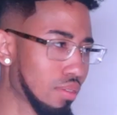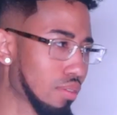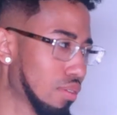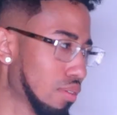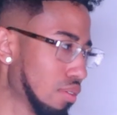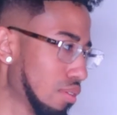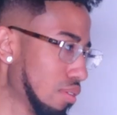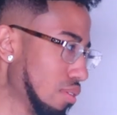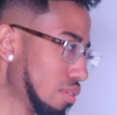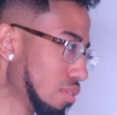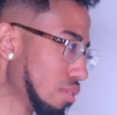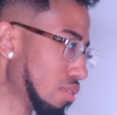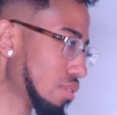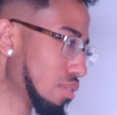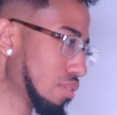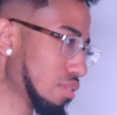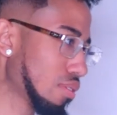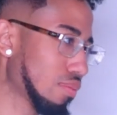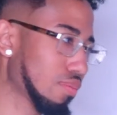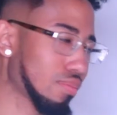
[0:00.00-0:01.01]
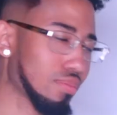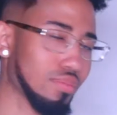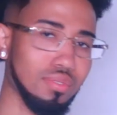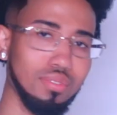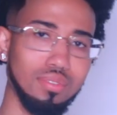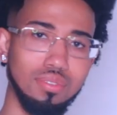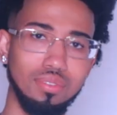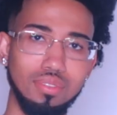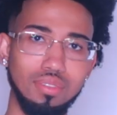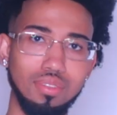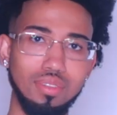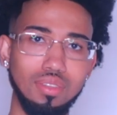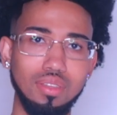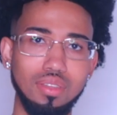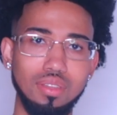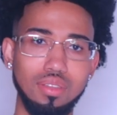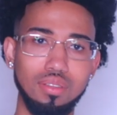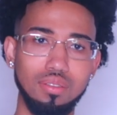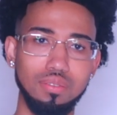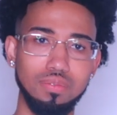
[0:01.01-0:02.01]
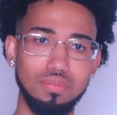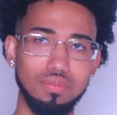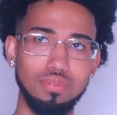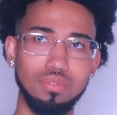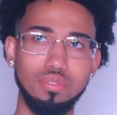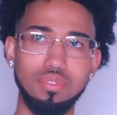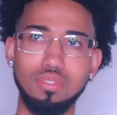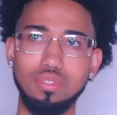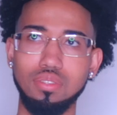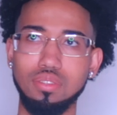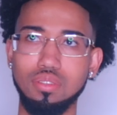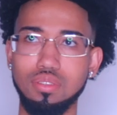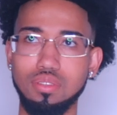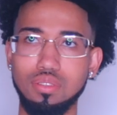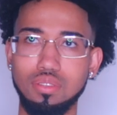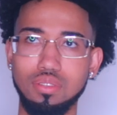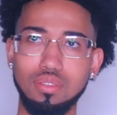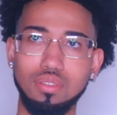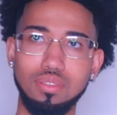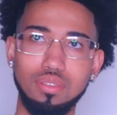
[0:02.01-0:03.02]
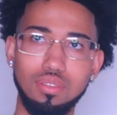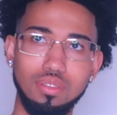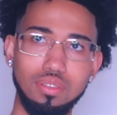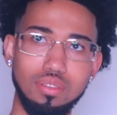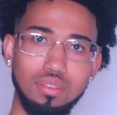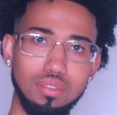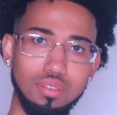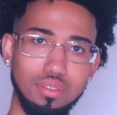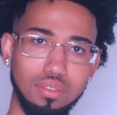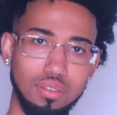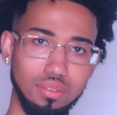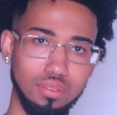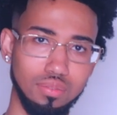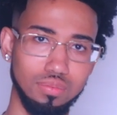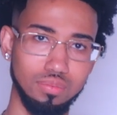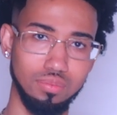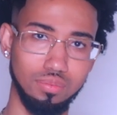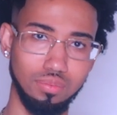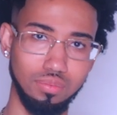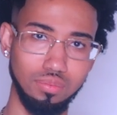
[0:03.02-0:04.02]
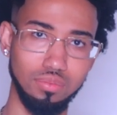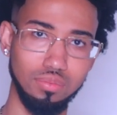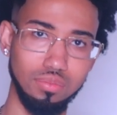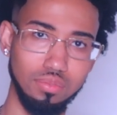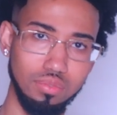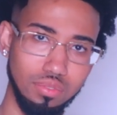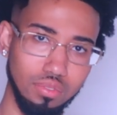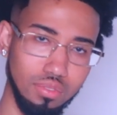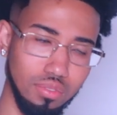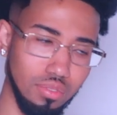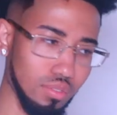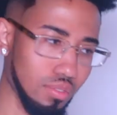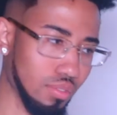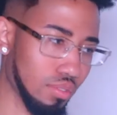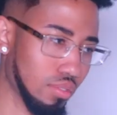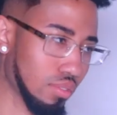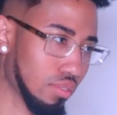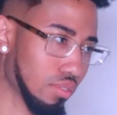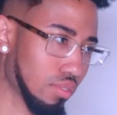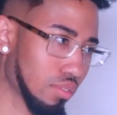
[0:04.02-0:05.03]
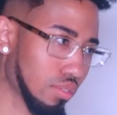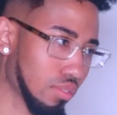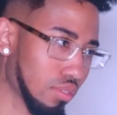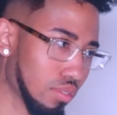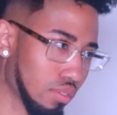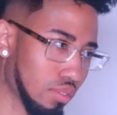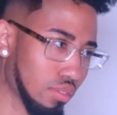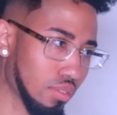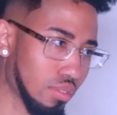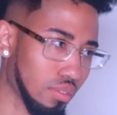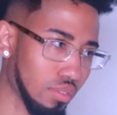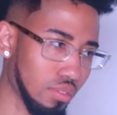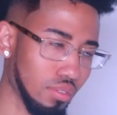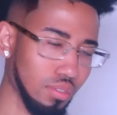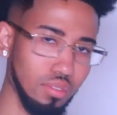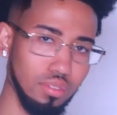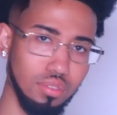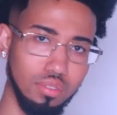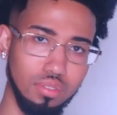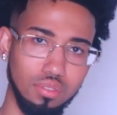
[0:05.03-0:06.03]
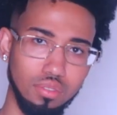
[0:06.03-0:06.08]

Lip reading: This person isn't speaking.